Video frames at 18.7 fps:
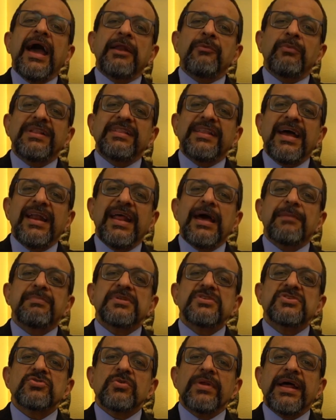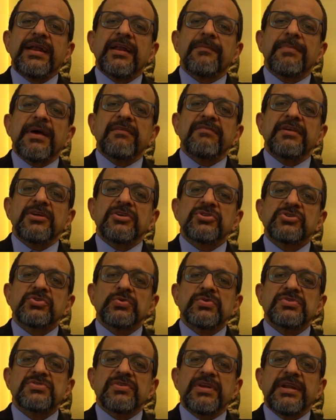And when that happens, you'll end up having
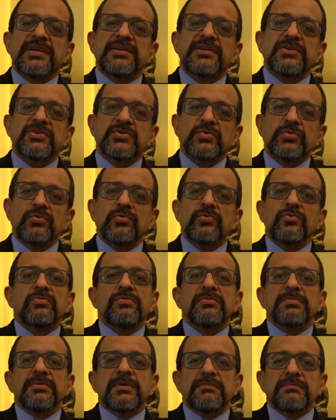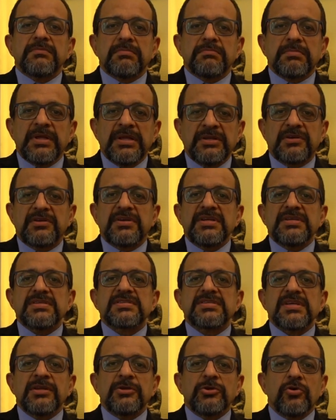issues related to
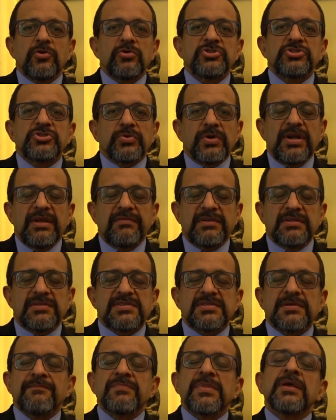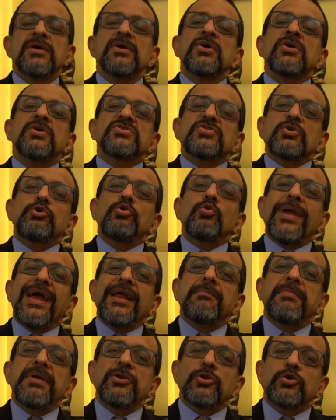increase in your sugar levels. So you
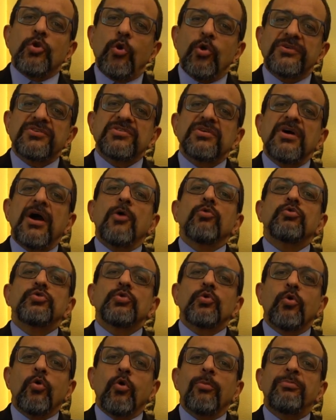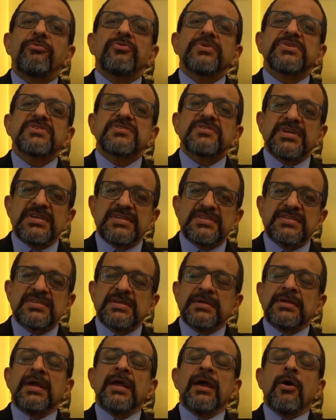can be taught how to cope with stress.
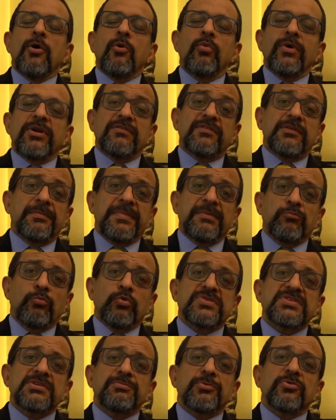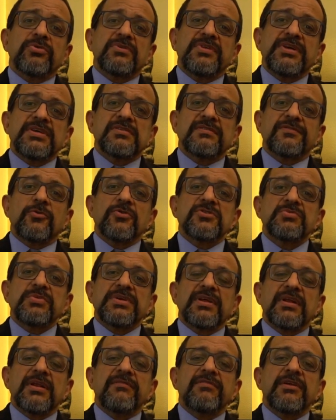One of the most important things, of course, we
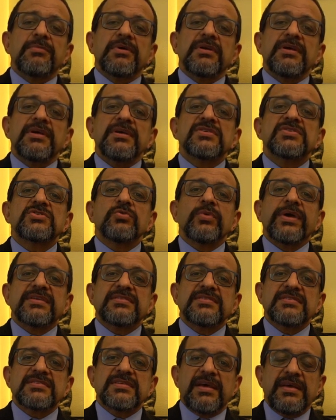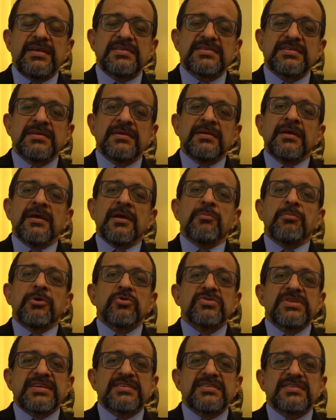tell everybody is to exercise,
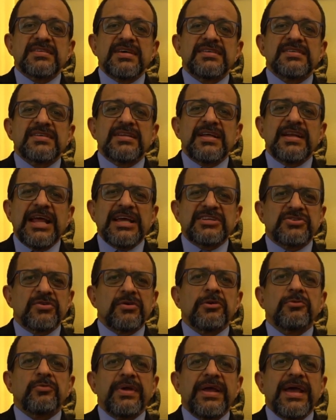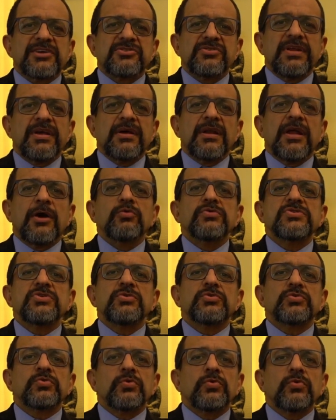because exercise in a natural way actually allows
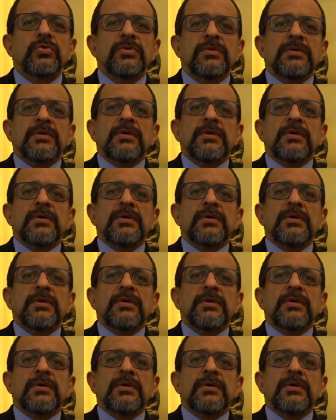you to